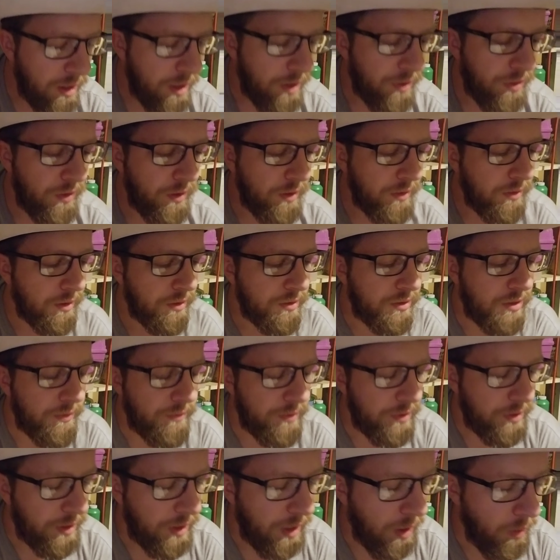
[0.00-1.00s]
I think that's
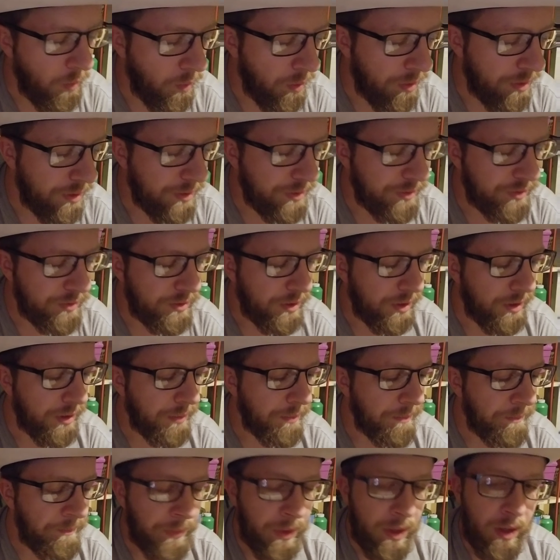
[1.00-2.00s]
everything I wanted to say.
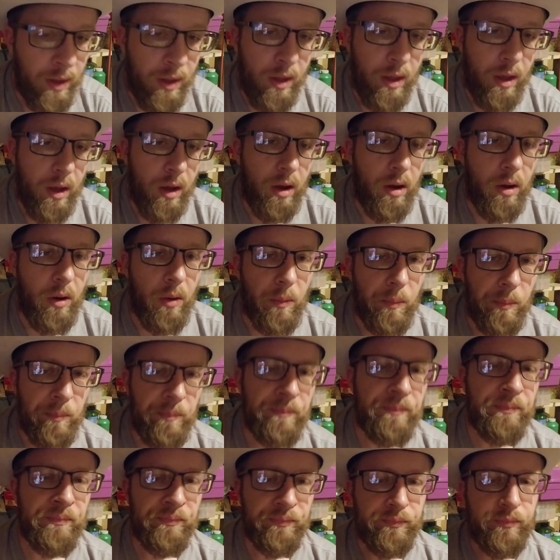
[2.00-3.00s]
Oh,
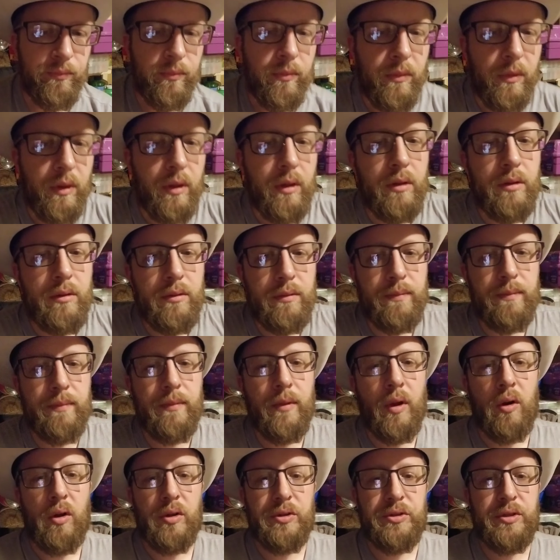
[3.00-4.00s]

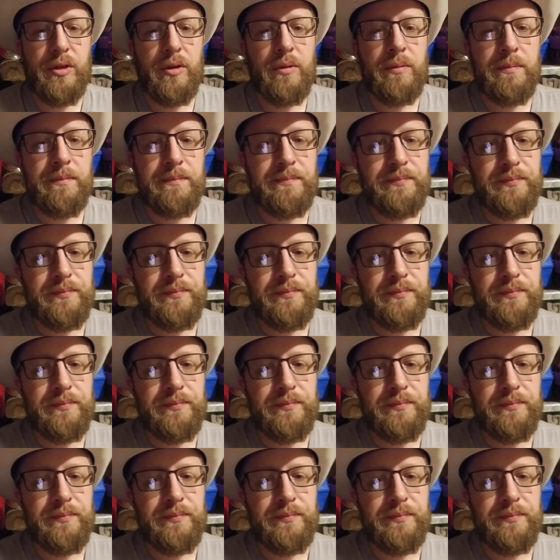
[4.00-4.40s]
also,